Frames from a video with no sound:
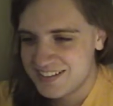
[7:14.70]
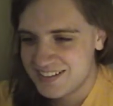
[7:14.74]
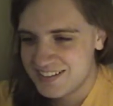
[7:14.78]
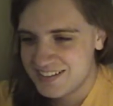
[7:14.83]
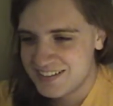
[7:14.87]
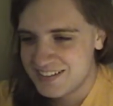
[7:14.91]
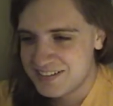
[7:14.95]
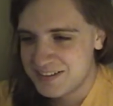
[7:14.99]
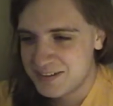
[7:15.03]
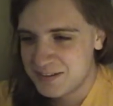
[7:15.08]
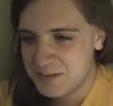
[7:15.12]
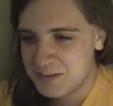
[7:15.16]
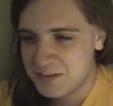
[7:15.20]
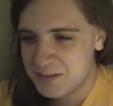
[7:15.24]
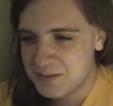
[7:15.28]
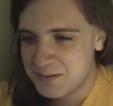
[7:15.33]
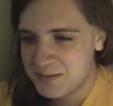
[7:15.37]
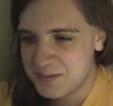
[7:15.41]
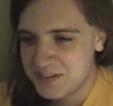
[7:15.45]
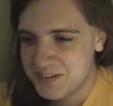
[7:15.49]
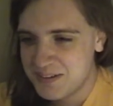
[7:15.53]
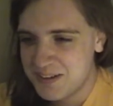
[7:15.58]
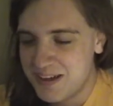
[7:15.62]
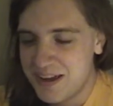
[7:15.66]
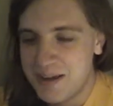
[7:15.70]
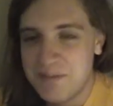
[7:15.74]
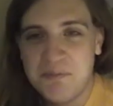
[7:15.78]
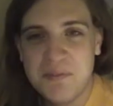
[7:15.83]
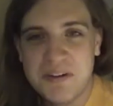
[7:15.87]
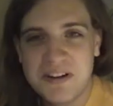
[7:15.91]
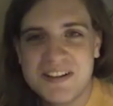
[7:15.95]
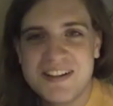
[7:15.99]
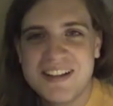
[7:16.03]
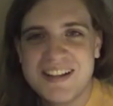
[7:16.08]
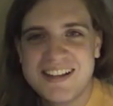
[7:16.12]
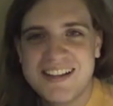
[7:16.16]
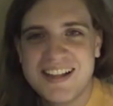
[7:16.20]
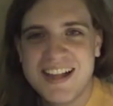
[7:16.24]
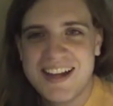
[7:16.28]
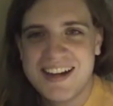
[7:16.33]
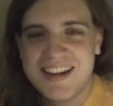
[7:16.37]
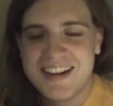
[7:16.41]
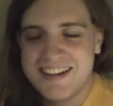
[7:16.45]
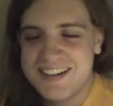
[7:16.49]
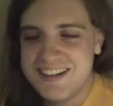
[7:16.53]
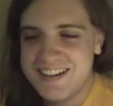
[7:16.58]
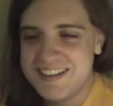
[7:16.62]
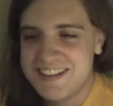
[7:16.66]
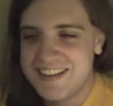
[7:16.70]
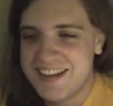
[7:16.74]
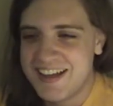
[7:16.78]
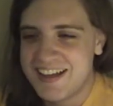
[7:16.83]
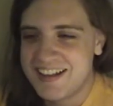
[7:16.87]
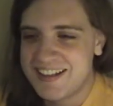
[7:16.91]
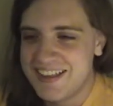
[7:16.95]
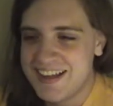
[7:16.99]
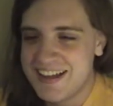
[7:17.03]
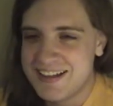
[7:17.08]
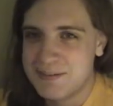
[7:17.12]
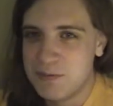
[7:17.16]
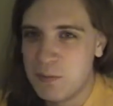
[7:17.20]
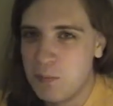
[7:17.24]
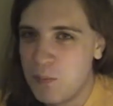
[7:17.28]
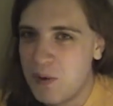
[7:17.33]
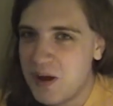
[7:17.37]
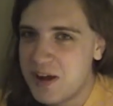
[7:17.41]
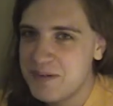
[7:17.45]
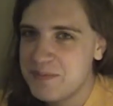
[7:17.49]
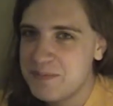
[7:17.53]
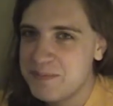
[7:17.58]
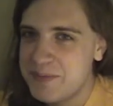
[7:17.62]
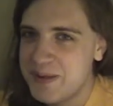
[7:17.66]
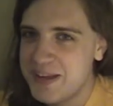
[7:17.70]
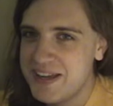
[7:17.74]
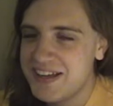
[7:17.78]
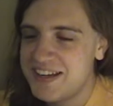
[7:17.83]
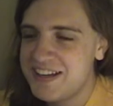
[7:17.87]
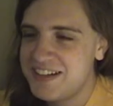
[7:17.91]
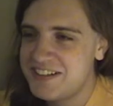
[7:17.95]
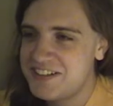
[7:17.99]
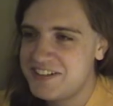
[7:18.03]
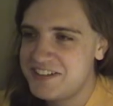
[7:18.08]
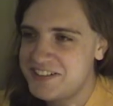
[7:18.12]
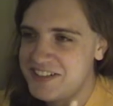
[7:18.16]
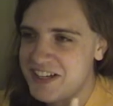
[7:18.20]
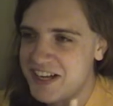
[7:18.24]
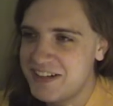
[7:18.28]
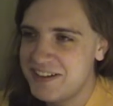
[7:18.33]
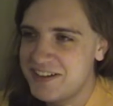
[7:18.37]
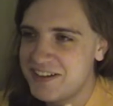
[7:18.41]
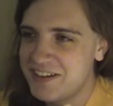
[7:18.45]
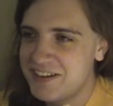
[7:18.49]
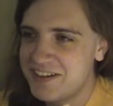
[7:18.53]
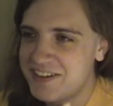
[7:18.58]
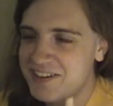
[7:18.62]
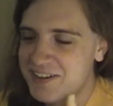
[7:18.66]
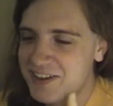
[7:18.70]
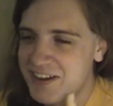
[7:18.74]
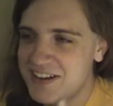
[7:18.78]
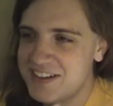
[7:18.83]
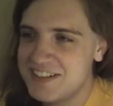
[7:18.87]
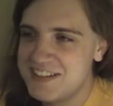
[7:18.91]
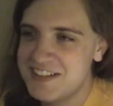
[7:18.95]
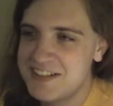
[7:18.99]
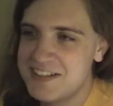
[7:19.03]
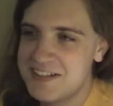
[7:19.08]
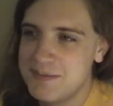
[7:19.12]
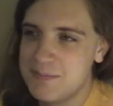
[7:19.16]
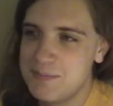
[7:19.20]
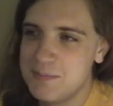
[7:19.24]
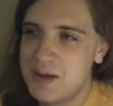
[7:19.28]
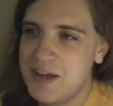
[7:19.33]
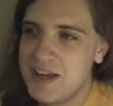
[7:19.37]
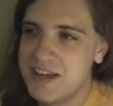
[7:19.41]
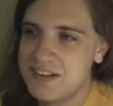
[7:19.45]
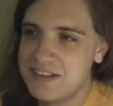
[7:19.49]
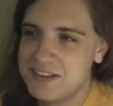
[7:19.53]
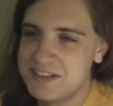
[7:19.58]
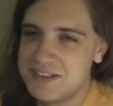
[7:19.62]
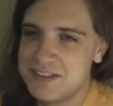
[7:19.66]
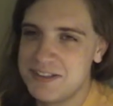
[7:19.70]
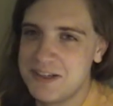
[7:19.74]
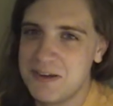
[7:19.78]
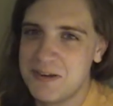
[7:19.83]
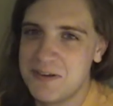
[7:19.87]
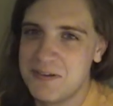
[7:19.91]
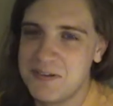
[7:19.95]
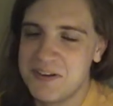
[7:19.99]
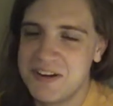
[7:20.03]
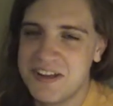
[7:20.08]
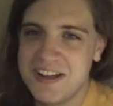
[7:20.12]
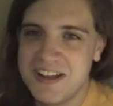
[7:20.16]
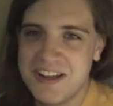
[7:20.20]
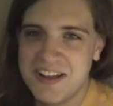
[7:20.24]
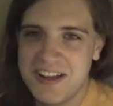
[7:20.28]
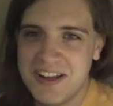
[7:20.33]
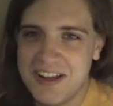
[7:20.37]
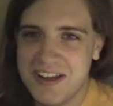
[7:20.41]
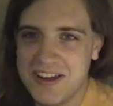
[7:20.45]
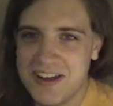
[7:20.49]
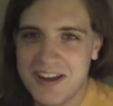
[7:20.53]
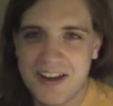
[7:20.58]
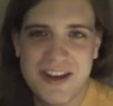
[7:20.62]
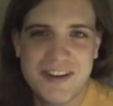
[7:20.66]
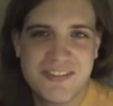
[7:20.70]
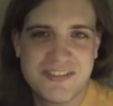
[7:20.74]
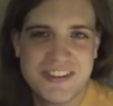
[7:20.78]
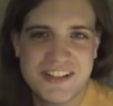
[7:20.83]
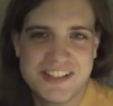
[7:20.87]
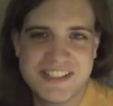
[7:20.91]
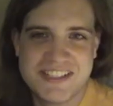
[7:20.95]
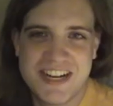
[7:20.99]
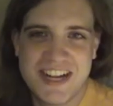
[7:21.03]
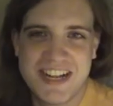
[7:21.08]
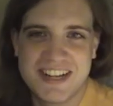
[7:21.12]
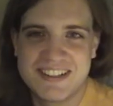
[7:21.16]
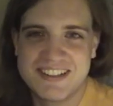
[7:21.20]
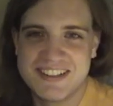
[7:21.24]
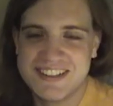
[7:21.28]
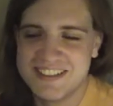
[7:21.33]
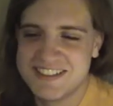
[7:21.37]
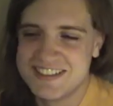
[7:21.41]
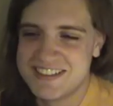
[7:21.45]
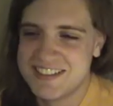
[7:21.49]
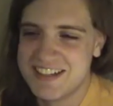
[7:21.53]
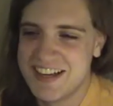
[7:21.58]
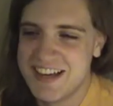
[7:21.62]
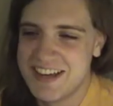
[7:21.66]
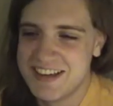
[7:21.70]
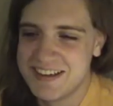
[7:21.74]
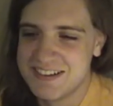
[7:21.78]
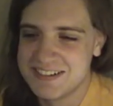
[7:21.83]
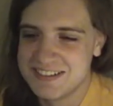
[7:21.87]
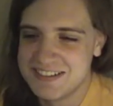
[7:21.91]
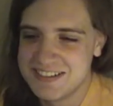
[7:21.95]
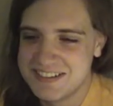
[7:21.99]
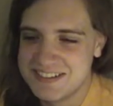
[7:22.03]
So I'm really glad I did that. That's one big gender transition milestone off the checklist now.